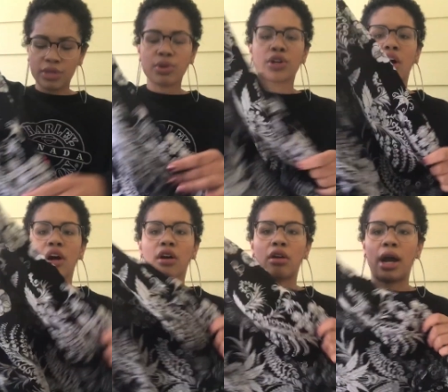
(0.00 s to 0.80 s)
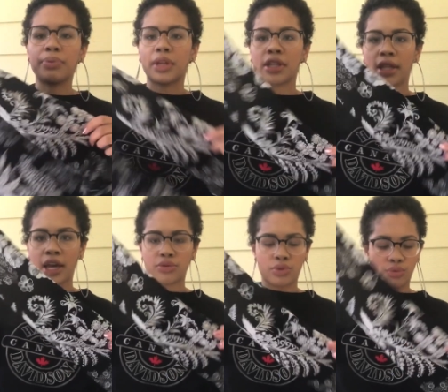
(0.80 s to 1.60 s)
These ones aren't cropped like the
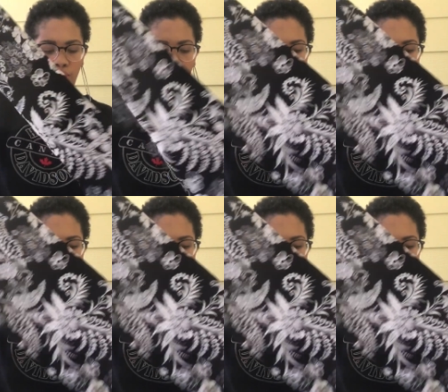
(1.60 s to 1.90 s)
last ones were.